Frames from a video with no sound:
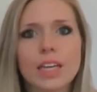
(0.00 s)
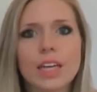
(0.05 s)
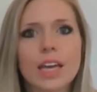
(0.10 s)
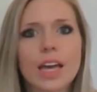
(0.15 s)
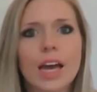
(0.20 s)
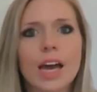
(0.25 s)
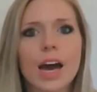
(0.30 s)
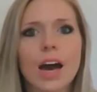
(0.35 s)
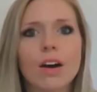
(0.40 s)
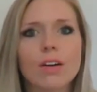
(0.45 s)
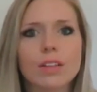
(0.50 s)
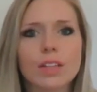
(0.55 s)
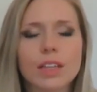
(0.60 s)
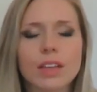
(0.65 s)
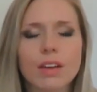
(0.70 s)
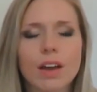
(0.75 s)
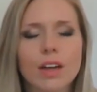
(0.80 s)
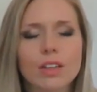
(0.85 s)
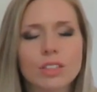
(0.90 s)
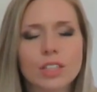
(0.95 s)
it yet, I'll
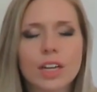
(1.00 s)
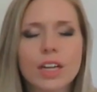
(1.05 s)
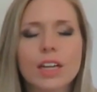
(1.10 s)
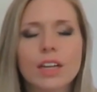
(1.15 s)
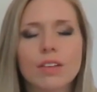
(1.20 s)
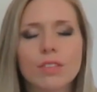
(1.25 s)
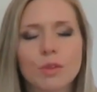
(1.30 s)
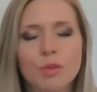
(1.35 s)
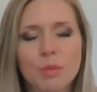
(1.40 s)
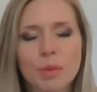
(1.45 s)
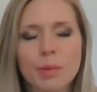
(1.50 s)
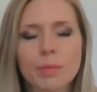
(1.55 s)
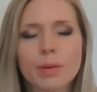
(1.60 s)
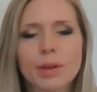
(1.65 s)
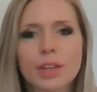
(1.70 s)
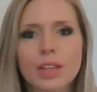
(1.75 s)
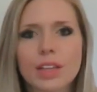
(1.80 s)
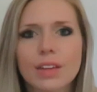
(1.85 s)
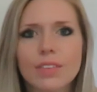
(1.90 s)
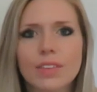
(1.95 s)
try to
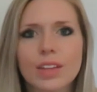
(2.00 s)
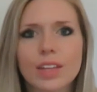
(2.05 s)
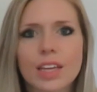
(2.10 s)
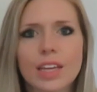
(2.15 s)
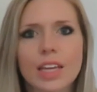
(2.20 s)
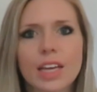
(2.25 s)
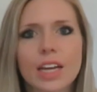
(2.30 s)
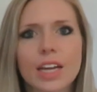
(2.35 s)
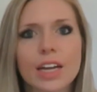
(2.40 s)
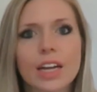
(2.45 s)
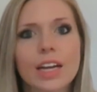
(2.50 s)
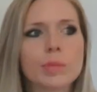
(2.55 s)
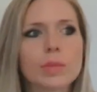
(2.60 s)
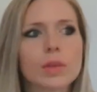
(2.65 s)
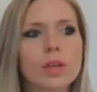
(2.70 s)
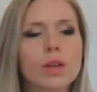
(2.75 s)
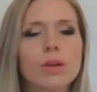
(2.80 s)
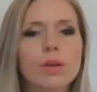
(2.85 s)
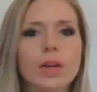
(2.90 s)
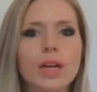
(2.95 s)
remember to leave a link here,
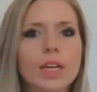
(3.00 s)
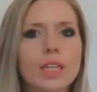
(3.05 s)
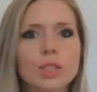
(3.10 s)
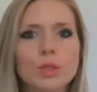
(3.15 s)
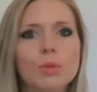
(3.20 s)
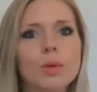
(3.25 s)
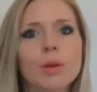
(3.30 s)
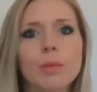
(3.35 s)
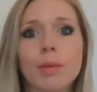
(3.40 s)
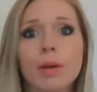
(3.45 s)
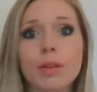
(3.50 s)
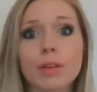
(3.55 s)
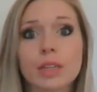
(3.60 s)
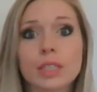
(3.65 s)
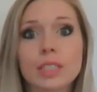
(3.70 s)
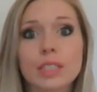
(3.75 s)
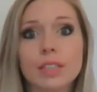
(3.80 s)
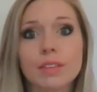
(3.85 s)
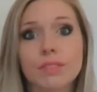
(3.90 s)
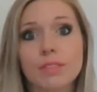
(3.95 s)
or it's one of my
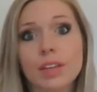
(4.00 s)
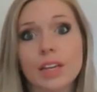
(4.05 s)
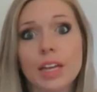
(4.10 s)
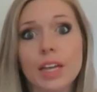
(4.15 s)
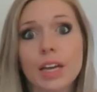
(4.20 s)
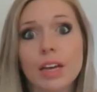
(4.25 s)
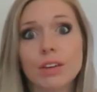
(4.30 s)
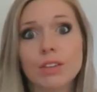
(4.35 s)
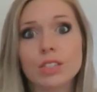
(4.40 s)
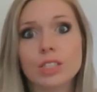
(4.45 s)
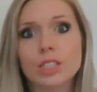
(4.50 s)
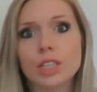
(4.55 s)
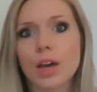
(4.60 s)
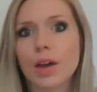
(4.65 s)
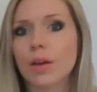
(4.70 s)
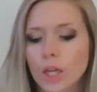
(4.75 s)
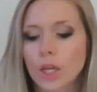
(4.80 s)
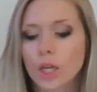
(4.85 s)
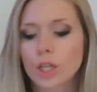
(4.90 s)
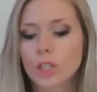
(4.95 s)
recent videos.
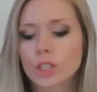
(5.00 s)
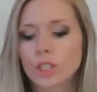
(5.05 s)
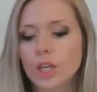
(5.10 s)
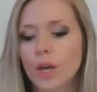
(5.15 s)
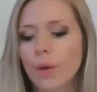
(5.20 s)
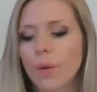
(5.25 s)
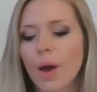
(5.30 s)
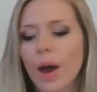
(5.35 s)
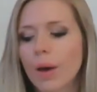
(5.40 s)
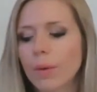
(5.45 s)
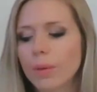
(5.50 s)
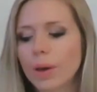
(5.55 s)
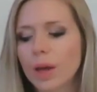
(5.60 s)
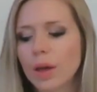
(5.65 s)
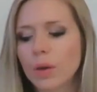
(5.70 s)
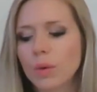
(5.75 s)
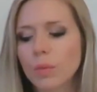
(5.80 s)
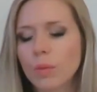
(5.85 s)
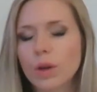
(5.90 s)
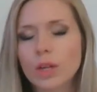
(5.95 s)
So I
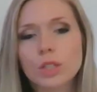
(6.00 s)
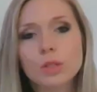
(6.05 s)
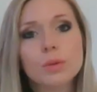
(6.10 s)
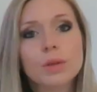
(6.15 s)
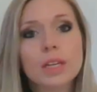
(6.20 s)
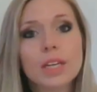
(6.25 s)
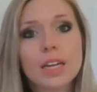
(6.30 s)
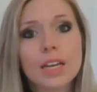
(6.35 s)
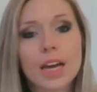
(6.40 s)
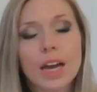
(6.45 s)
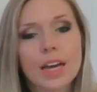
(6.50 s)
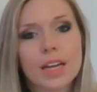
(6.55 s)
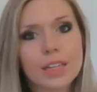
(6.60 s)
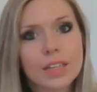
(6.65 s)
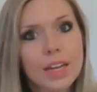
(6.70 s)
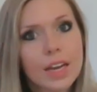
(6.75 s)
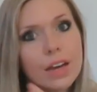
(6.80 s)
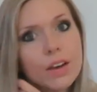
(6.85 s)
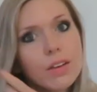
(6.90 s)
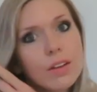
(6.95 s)
weigh
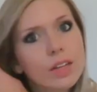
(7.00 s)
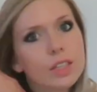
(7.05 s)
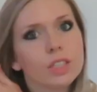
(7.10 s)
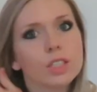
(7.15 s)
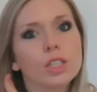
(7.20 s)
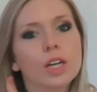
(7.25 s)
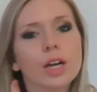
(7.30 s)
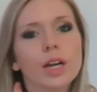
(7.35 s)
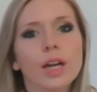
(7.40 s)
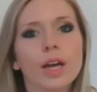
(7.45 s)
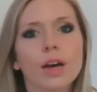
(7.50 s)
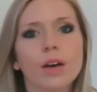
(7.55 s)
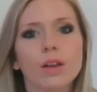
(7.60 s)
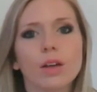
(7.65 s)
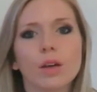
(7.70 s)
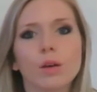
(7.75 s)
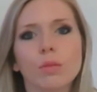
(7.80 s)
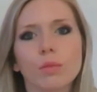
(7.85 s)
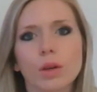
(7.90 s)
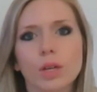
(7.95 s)
129 now, and I started
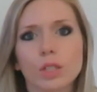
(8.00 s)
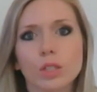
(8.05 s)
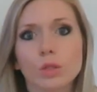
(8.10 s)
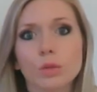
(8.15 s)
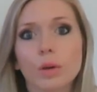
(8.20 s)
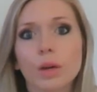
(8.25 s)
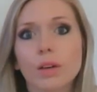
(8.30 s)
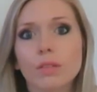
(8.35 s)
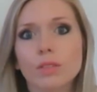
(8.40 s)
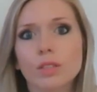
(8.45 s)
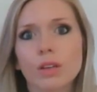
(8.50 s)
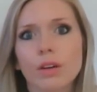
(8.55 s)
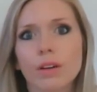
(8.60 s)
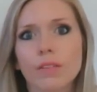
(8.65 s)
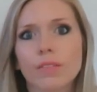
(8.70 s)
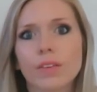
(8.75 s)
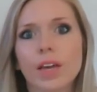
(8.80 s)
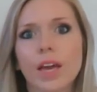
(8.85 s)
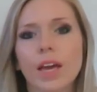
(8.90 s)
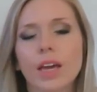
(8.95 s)
out at 112, so
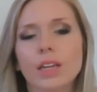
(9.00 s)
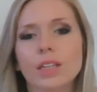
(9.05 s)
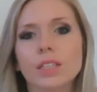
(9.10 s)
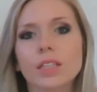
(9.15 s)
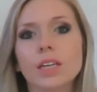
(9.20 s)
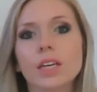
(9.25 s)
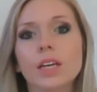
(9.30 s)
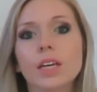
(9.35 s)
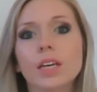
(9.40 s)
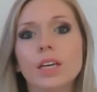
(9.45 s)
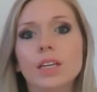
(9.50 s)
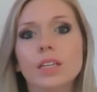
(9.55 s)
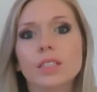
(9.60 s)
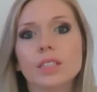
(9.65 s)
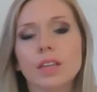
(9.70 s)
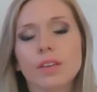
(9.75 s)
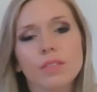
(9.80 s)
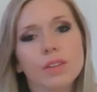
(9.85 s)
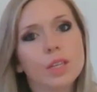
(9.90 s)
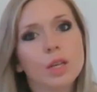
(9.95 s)
I've gained
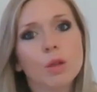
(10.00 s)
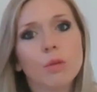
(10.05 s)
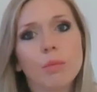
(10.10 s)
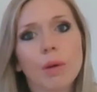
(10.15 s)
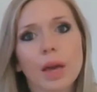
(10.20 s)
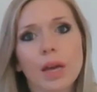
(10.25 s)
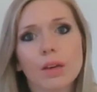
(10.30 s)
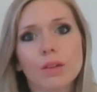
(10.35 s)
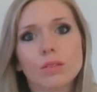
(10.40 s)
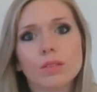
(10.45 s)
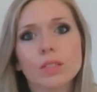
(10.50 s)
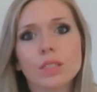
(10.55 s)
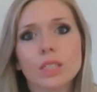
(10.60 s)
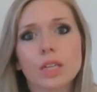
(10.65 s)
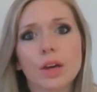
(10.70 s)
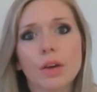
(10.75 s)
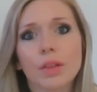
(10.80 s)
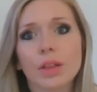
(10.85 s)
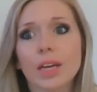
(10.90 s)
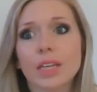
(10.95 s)
17 pounds.
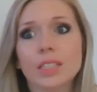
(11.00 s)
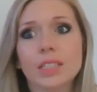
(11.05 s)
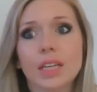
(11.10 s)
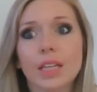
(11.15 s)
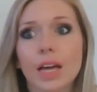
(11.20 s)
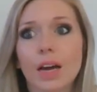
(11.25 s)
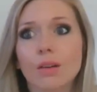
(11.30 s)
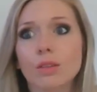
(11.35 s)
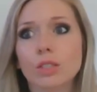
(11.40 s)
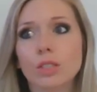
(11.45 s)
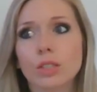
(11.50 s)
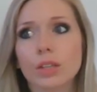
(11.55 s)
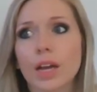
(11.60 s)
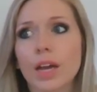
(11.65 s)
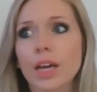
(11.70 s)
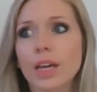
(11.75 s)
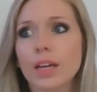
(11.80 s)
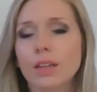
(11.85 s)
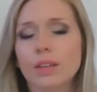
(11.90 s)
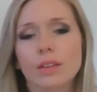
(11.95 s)
So they said that was
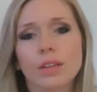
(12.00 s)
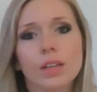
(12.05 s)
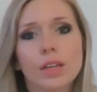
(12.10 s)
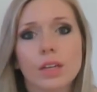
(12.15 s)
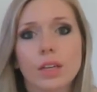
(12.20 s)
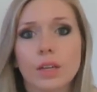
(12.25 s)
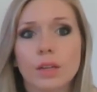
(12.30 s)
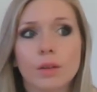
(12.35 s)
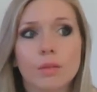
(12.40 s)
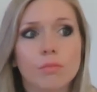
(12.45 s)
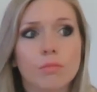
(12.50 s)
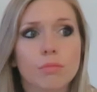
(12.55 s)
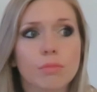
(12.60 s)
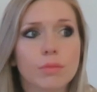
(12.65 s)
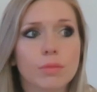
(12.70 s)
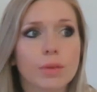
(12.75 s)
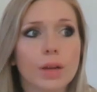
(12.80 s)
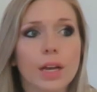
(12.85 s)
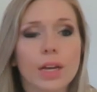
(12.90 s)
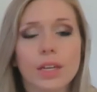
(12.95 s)
great.
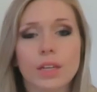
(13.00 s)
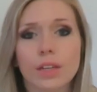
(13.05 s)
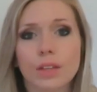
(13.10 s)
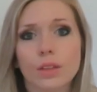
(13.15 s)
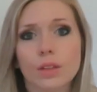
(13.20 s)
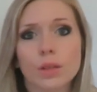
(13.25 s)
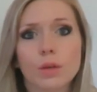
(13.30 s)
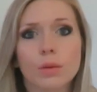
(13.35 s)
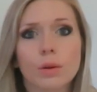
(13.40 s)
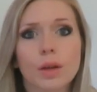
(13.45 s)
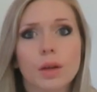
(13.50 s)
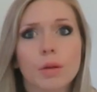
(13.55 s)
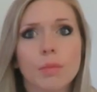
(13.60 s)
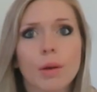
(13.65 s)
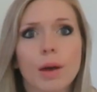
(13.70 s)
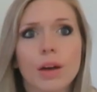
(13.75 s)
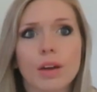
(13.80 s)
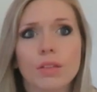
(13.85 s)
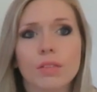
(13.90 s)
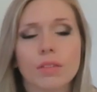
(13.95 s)
Right, nothing to worry
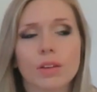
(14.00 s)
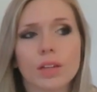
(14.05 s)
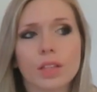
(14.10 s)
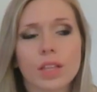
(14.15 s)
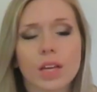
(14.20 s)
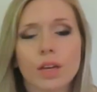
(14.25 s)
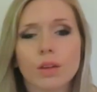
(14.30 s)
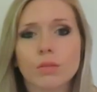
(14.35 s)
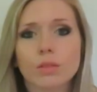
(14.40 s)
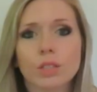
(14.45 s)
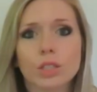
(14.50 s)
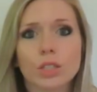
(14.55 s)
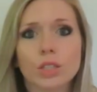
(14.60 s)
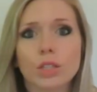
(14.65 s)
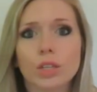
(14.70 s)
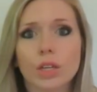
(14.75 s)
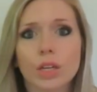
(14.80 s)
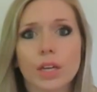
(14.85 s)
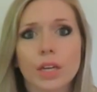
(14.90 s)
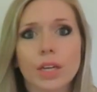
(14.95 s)
about. Everything was
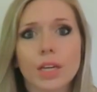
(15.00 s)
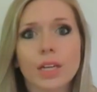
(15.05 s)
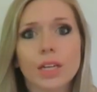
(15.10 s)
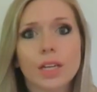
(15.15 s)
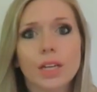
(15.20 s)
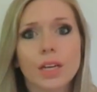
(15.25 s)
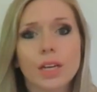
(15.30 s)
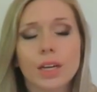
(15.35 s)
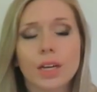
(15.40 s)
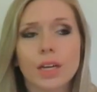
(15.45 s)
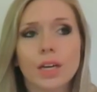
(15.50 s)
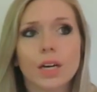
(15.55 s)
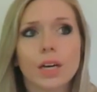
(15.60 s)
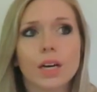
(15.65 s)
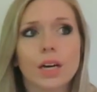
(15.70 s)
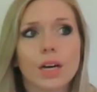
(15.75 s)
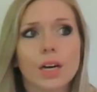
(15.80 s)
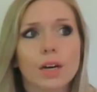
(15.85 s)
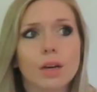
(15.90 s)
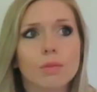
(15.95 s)
good.
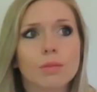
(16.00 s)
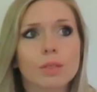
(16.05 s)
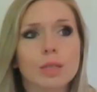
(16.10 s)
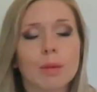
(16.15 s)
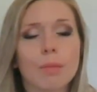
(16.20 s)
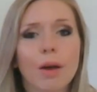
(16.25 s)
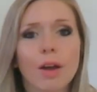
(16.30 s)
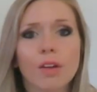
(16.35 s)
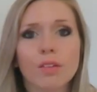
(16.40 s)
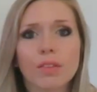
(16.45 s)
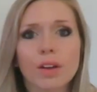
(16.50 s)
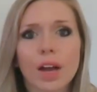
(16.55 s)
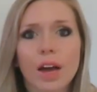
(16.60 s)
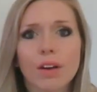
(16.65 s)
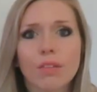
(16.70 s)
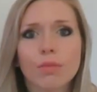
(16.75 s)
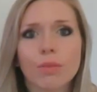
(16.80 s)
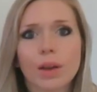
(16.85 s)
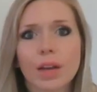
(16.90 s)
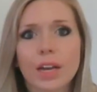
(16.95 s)
Cause I'm over
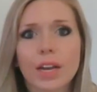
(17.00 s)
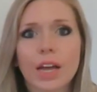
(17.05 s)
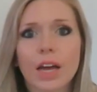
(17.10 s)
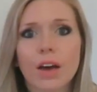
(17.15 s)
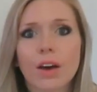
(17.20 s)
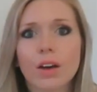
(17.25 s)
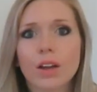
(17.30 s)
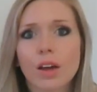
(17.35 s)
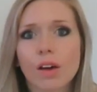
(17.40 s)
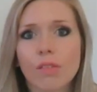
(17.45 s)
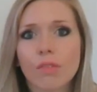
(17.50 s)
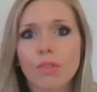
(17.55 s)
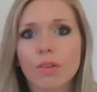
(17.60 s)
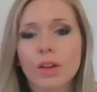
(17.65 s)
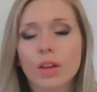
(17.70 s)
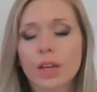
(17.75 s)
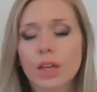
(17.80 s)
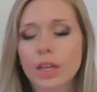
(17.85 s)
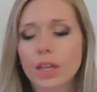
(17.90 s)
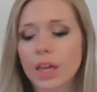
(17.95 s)
halfway now, and I've
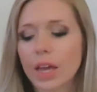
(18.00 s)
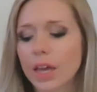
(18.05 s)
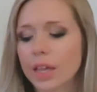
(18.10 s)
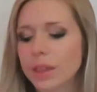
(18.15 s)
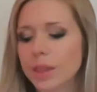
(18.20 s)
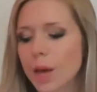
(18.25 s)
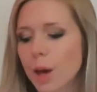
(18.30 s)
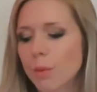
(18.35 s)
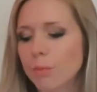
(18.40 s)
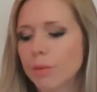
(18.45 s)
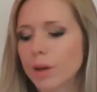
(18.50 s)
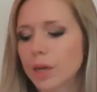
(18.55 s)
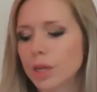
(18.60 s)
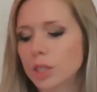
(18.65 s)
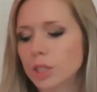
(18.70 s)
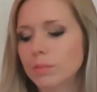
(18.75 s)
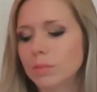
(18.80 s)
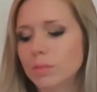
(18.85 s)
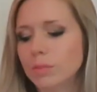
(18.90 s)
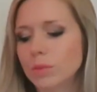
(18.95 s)
gained that much.
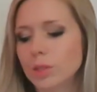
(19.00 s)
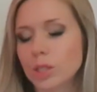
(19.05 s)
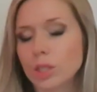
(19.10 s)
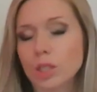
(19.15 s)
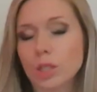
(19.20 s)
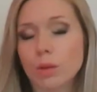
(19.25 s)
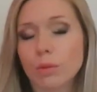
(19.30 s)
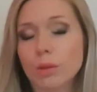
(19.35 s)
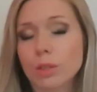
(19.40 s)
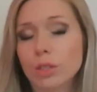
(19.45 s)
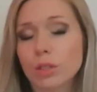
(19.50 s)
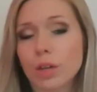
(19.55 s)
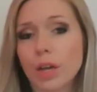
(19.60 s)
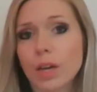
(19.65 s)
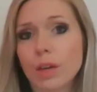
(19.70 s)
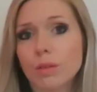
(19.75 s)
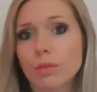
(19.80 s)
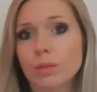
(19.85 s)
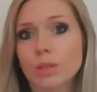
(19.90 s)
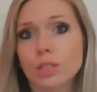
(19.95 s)
She said was
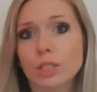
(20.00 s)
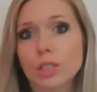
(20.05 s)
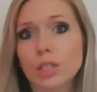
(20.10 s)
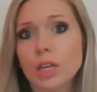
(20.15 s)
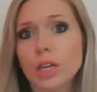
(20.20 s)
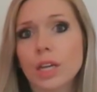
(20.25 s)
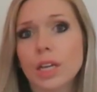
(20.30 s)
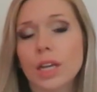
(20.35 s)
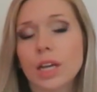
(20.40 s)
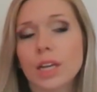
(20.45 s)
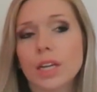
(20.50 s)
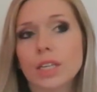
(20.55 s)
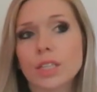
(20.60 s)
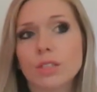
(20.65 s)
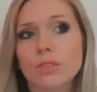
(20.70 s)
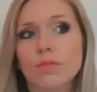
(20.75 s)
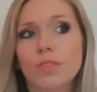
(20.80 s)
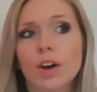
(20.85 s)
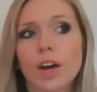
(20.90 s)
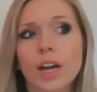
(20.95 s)
great, was good. And
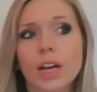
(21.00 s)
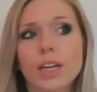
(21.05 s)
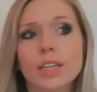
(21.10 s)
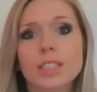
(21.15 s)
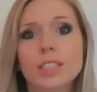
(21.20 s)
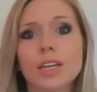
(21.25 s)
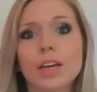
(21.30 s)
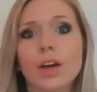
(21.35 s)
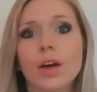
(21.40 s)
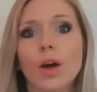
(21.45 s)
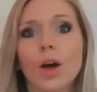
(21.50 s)
as far as